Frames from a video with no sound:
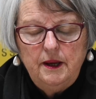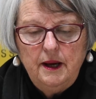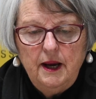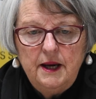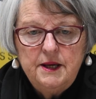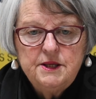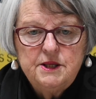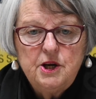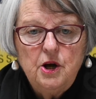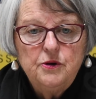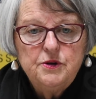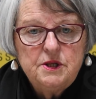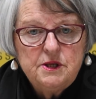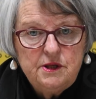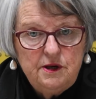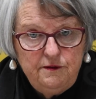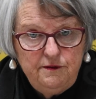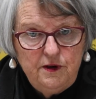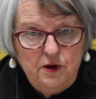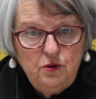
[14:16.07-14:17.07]
And so it's
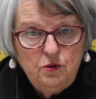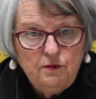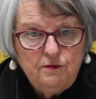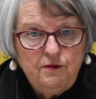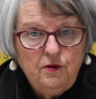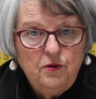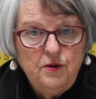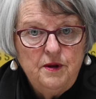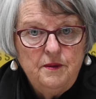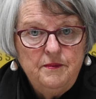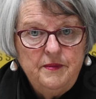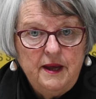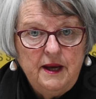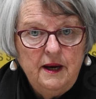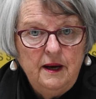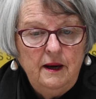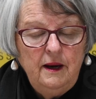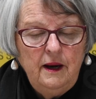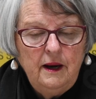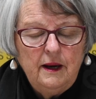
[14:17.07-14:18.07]
difficult for them
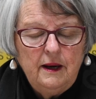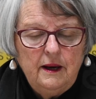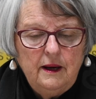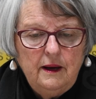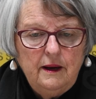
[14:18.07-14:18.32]
then